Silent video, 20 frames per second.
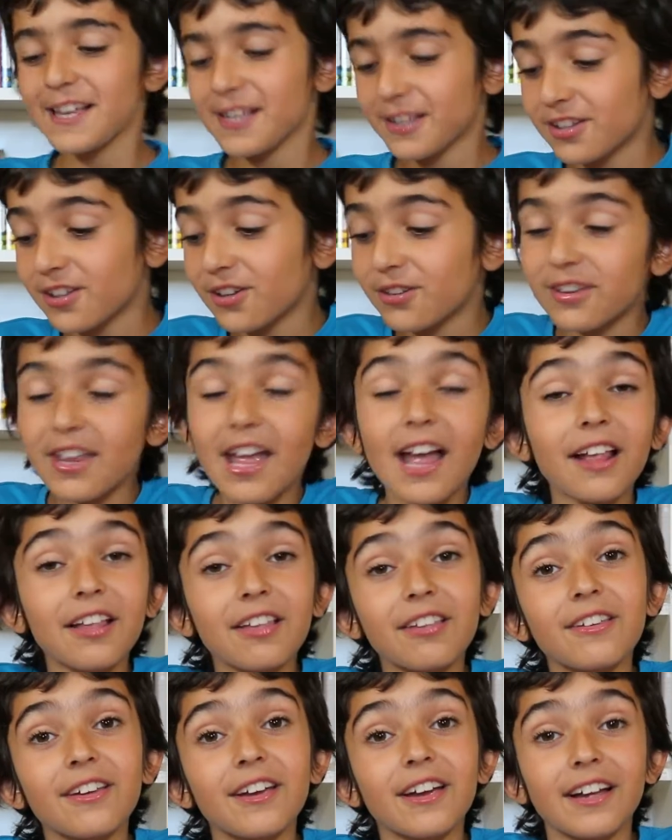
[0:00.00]
So
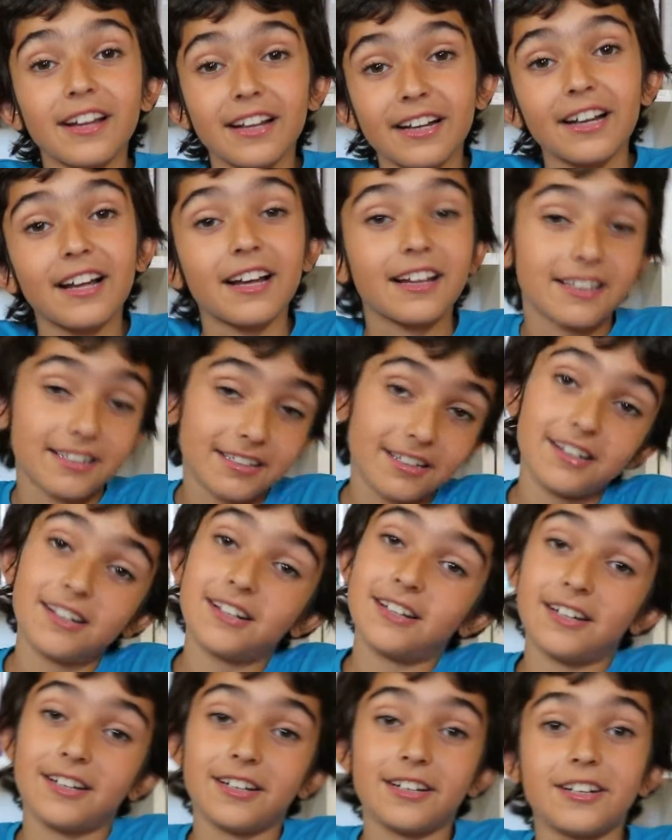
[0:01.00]
that's
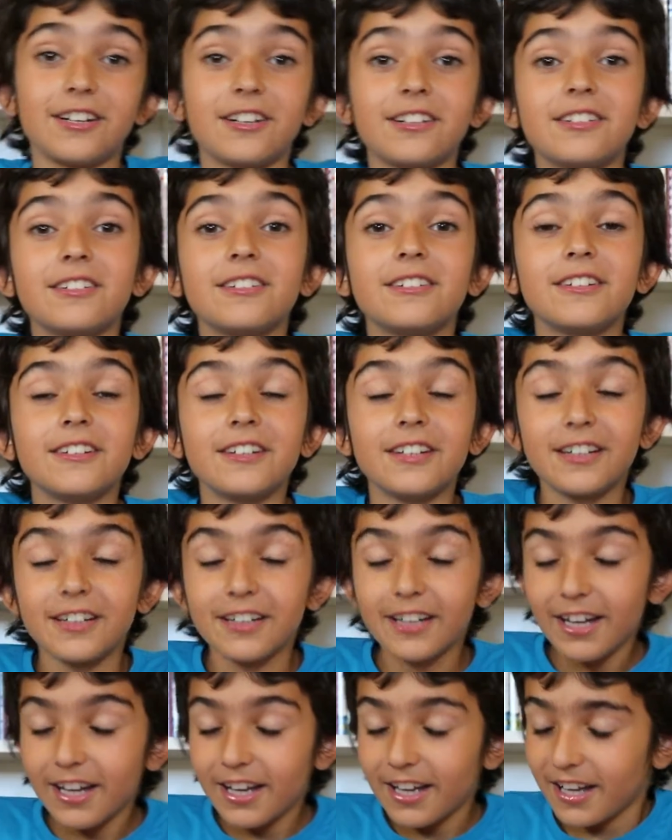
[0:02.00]
good.
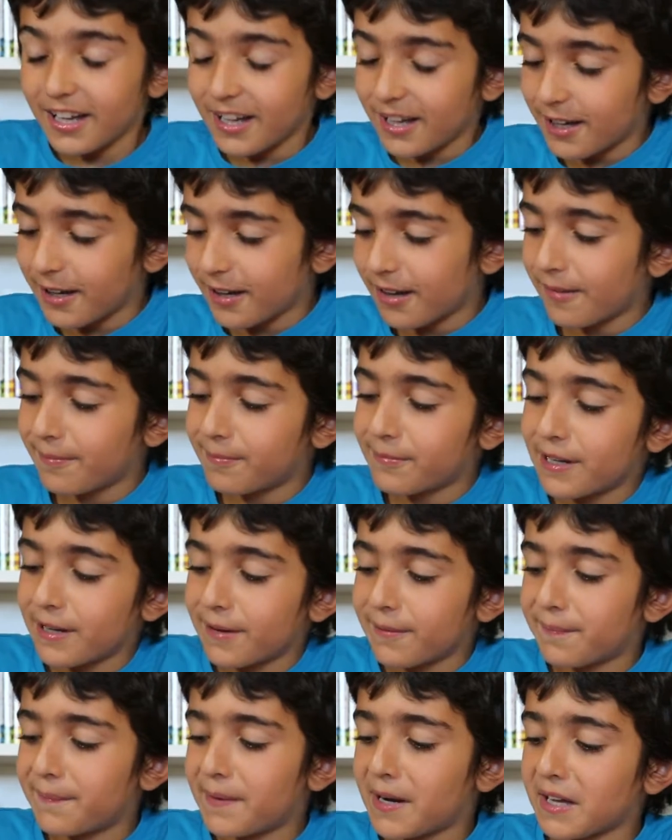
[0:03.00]

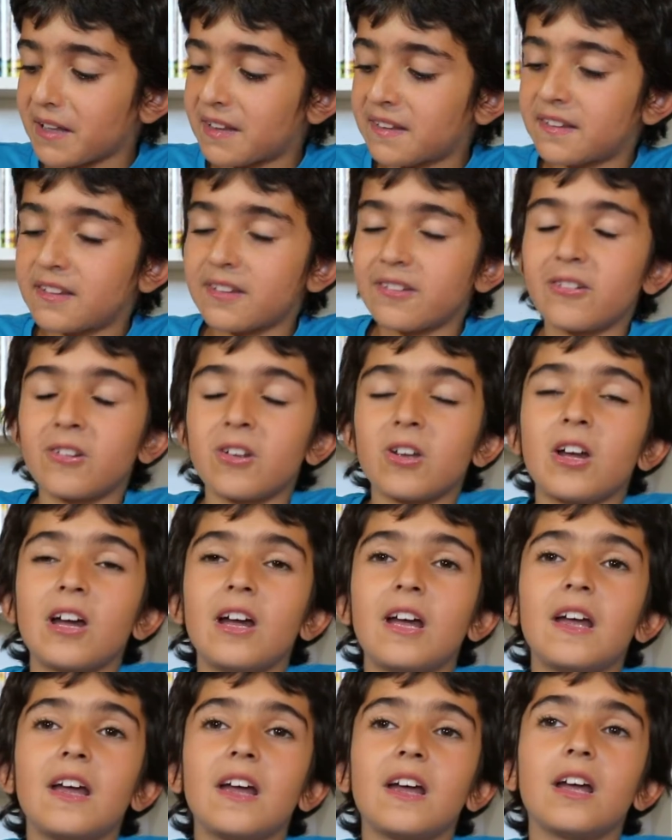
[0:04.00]
But
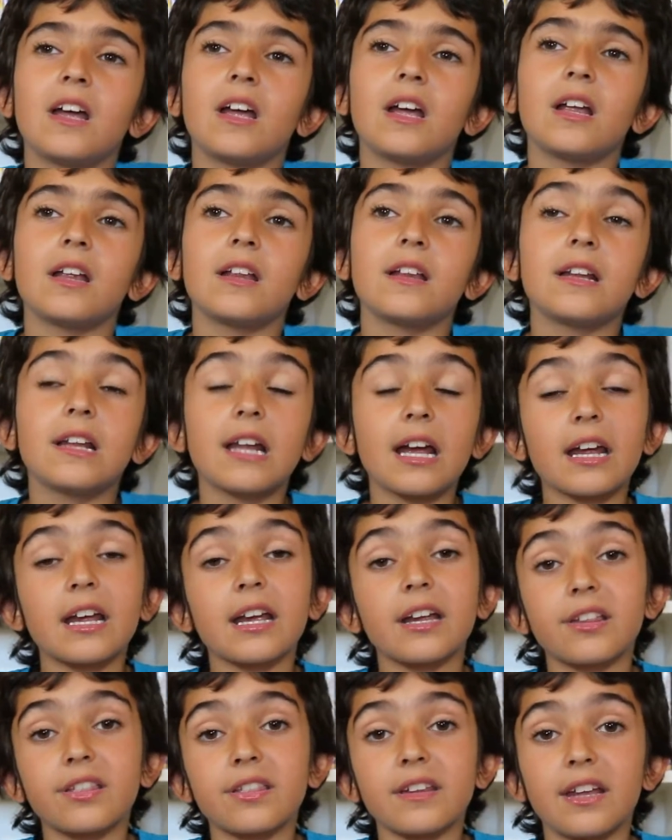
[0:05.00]

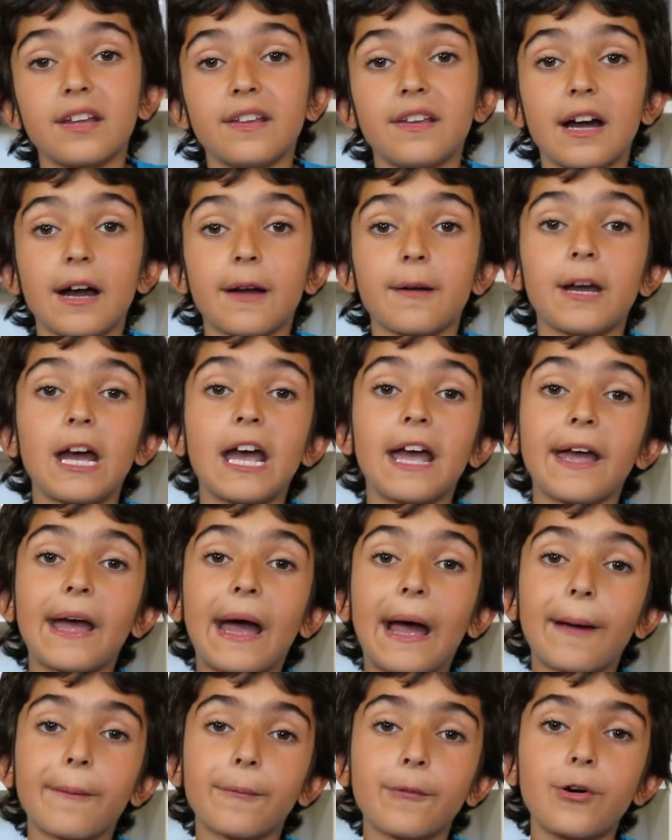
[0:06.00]
like I said,
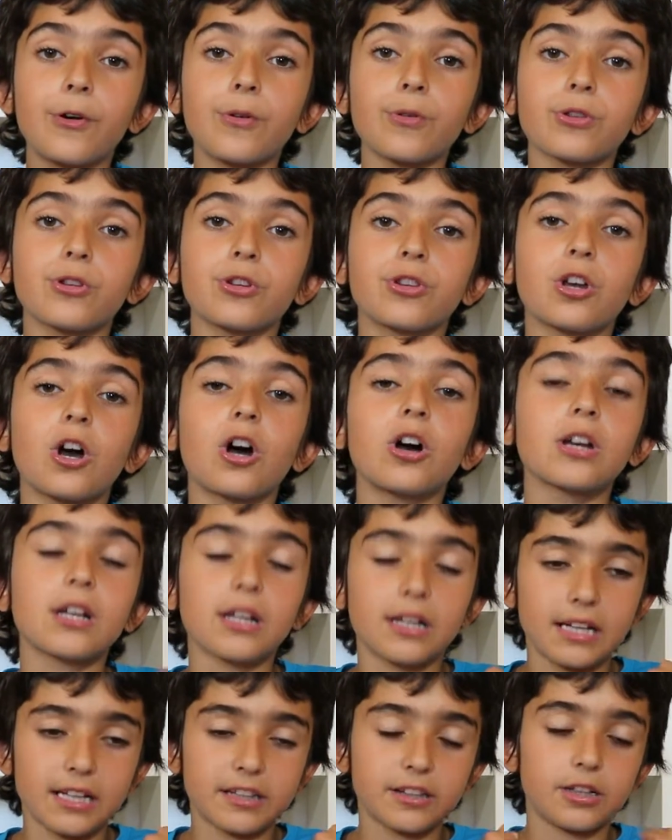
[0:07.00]
I'm going to talk
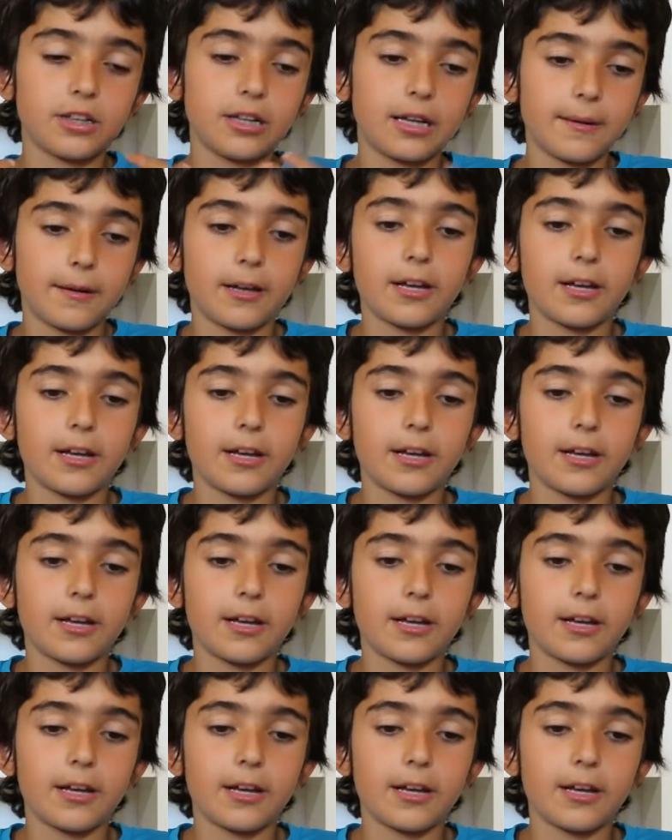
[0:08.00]
a little